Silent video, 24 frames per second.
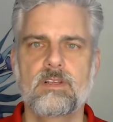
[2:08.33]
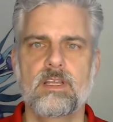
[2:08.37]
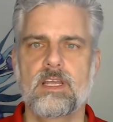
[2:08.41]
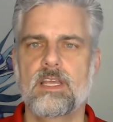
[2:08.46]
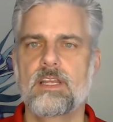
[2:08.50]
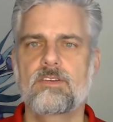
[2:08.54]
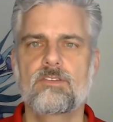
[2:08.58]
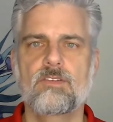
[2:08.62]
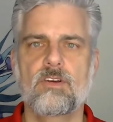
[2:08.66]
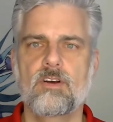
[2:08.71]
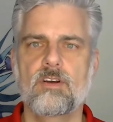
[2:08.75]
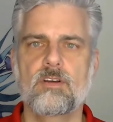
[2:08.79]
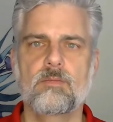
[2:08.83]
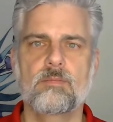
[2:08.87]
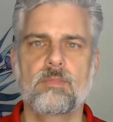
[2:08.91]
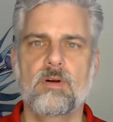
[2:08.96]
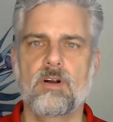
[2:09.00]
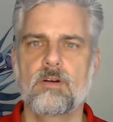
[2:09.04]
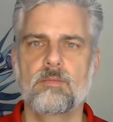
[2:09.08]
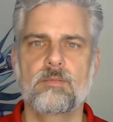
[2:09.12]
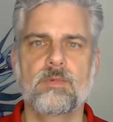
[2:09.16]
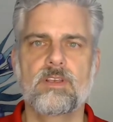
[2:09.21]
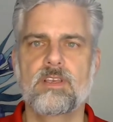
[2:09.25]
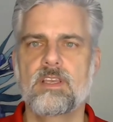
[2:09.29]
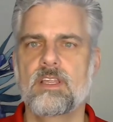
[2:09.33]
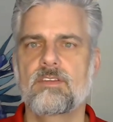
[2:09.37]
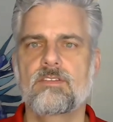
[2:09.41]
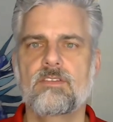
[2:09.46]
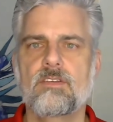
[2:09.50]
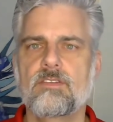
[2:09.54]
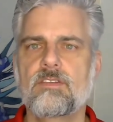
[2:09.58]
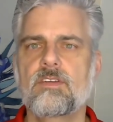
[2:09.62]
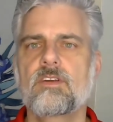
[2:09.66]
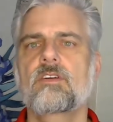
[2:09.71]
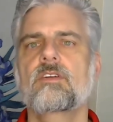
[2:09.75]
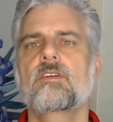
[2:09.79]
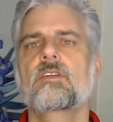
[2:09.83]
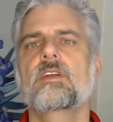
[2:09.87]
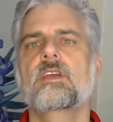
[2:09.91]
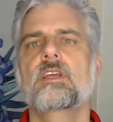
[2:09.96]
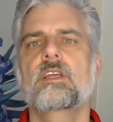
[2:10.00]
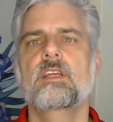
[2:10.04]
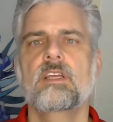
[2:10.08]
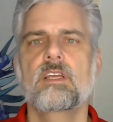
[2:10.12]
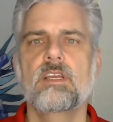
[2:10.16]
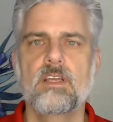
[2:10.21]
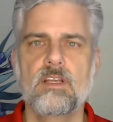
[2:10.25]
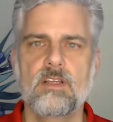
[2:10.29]
HR department
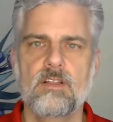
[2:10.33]
necessarily